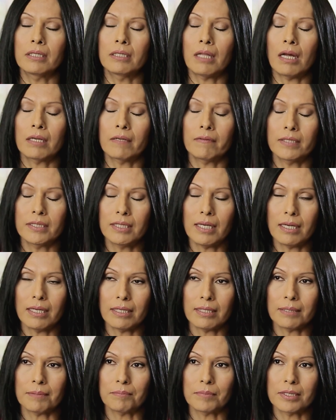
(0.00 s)
a lot of the
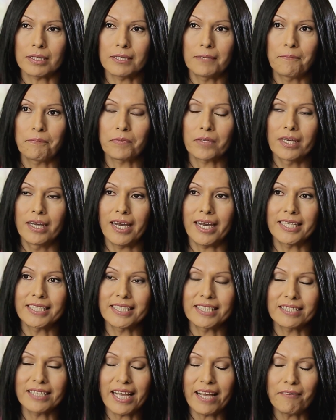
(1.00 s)
times I
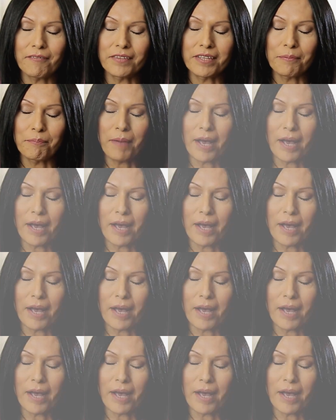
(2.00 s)
still have in the